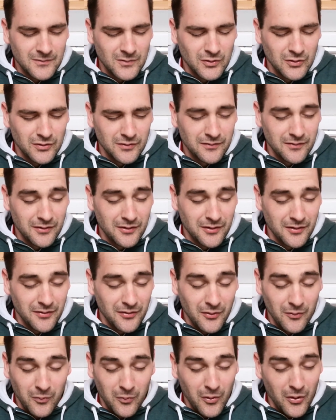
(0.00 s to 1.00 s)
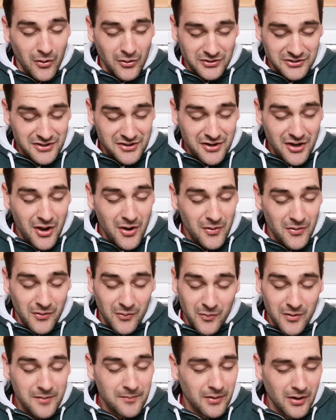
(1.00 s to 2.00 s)
Lord, for the, the world to know
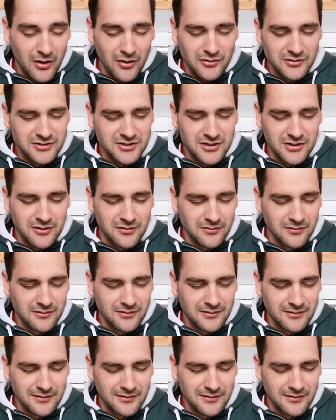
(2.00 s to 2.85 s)
that we belong to you.